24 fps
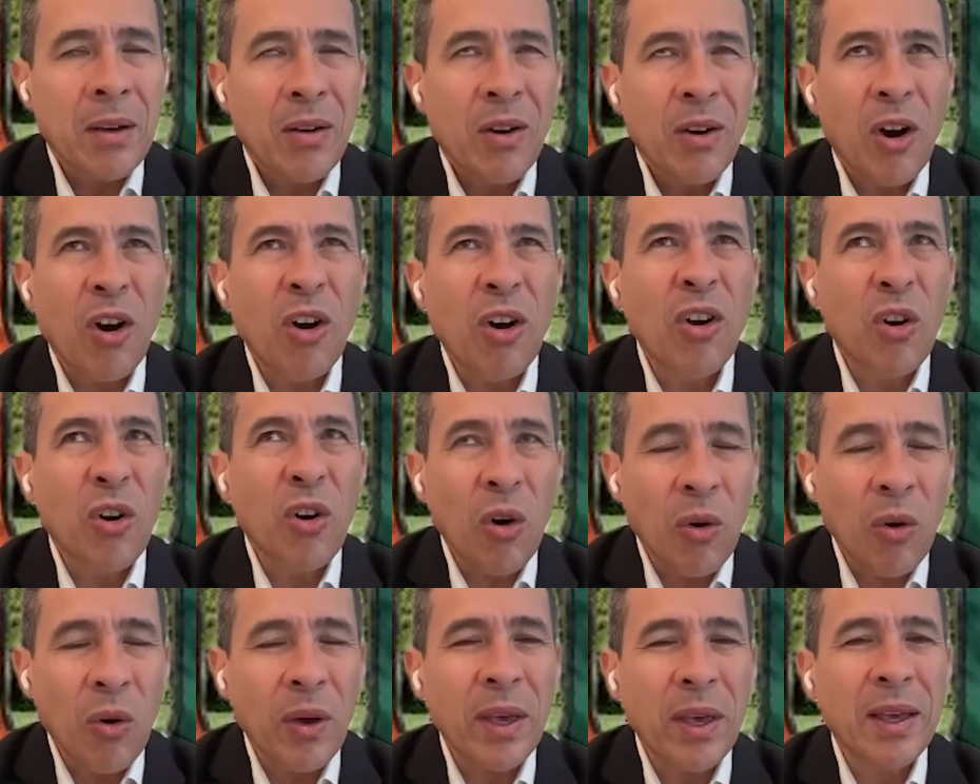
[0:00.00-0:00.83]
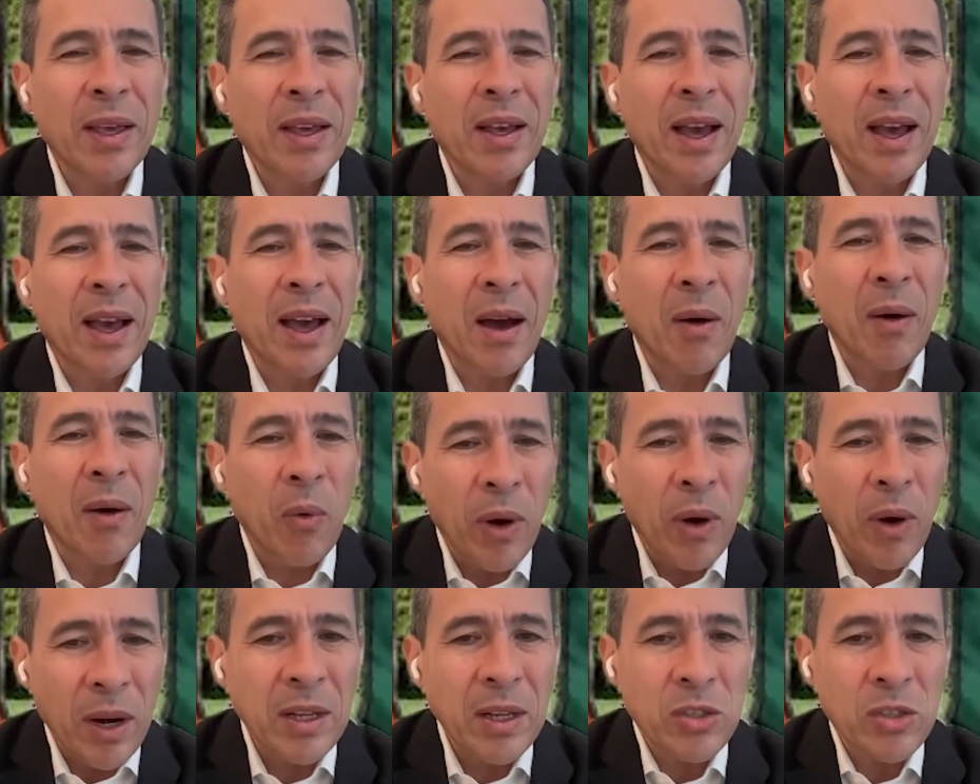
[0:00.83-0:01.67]
ongoing
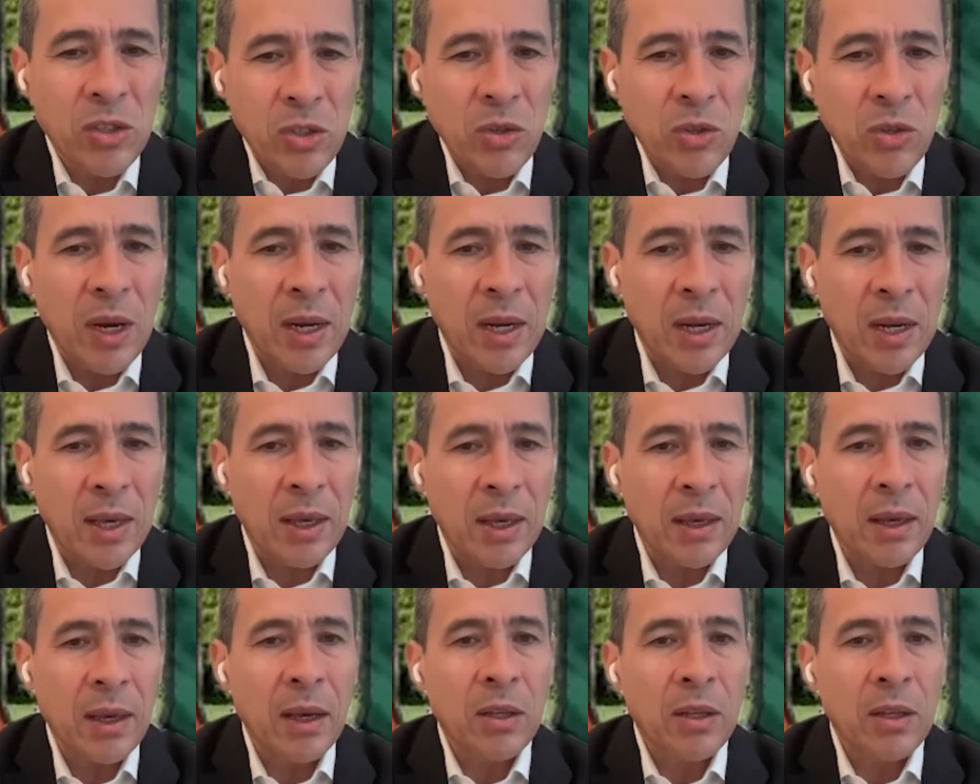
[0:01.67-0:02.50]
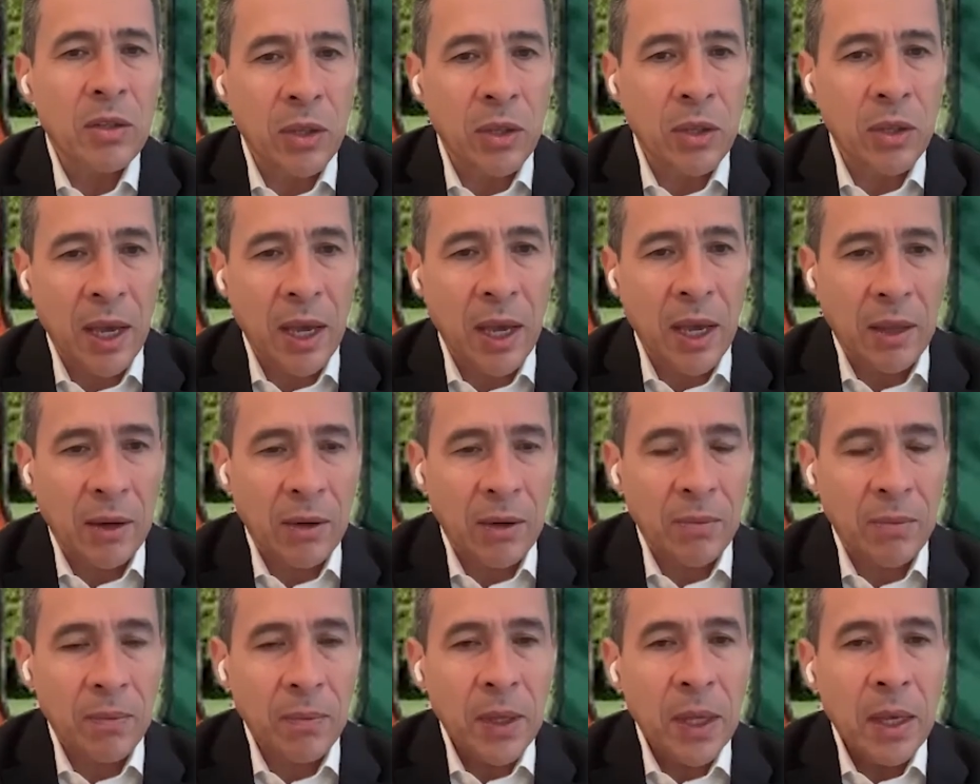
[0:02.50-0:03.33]
awareness training together,
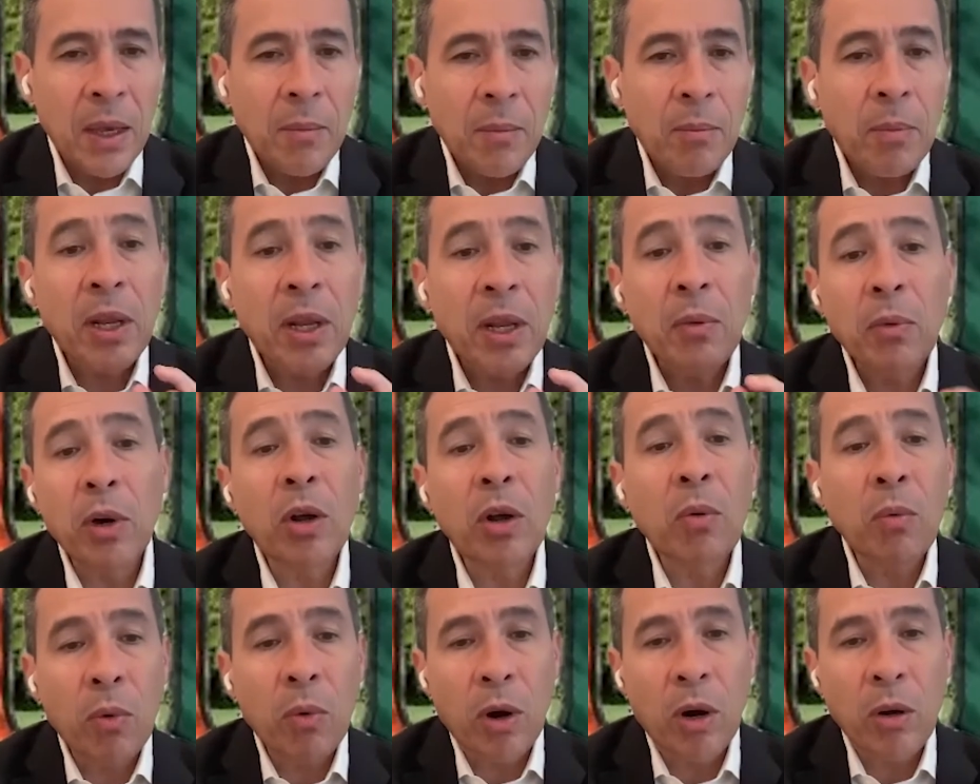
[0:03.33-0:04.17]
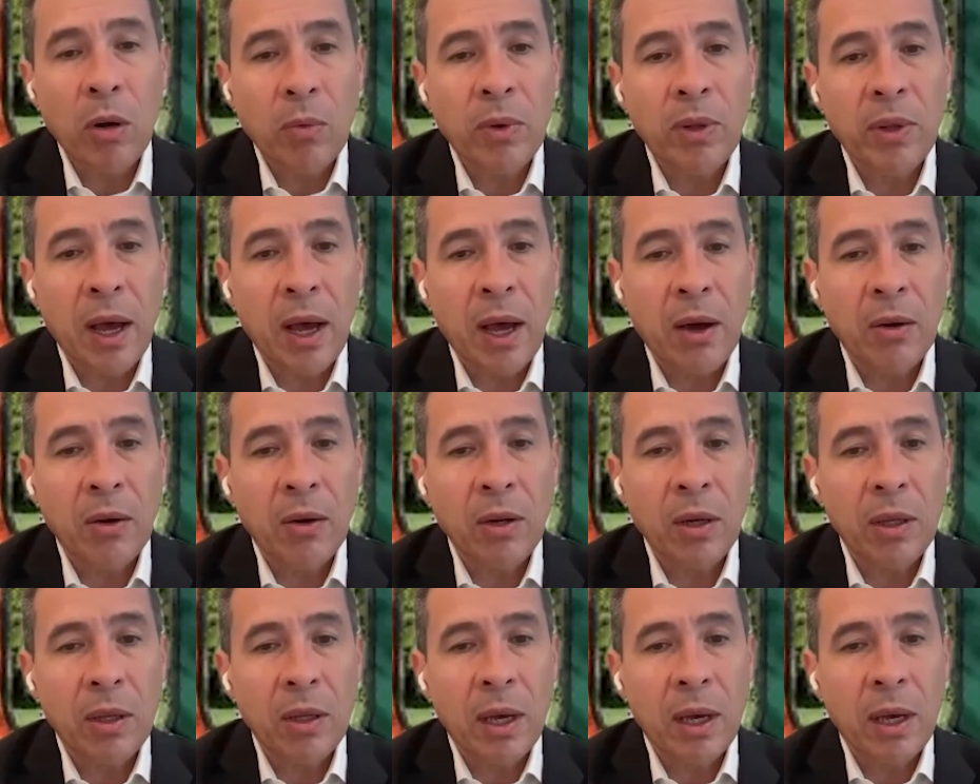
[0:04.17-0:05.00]
but it wouldn't work without
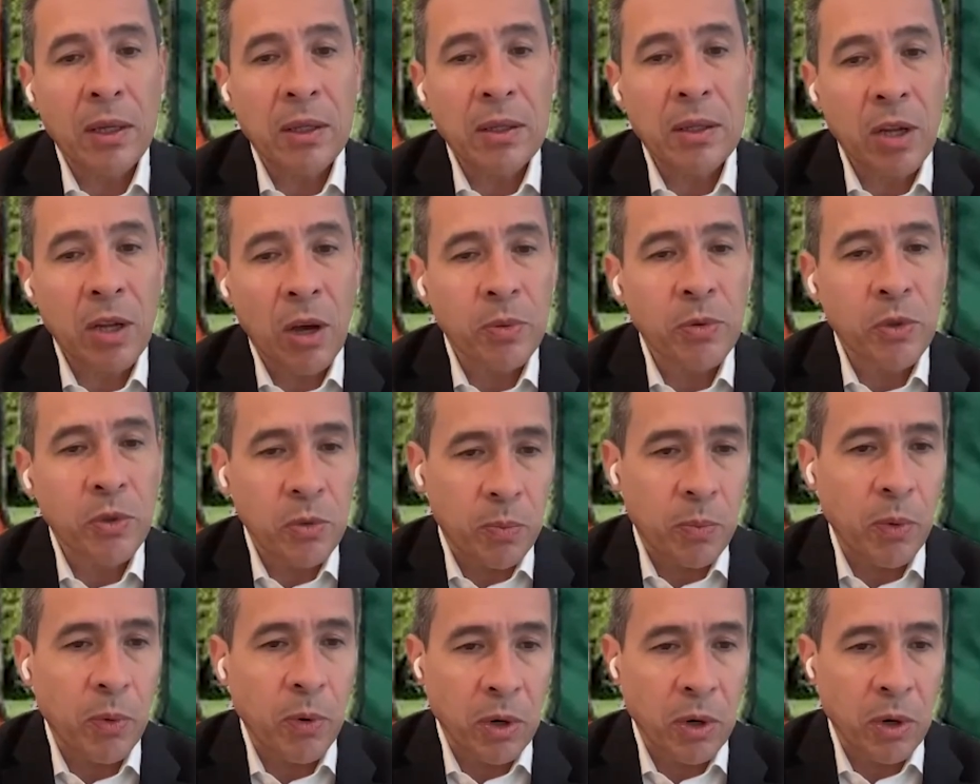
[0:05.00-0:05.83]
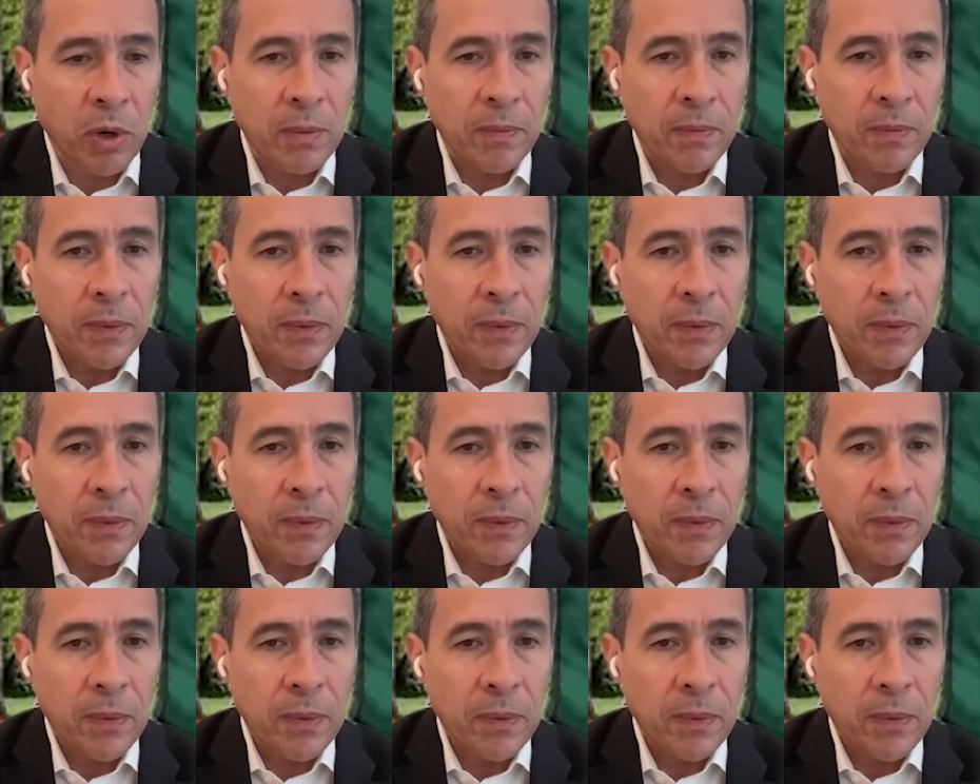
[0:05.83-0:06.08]
top support.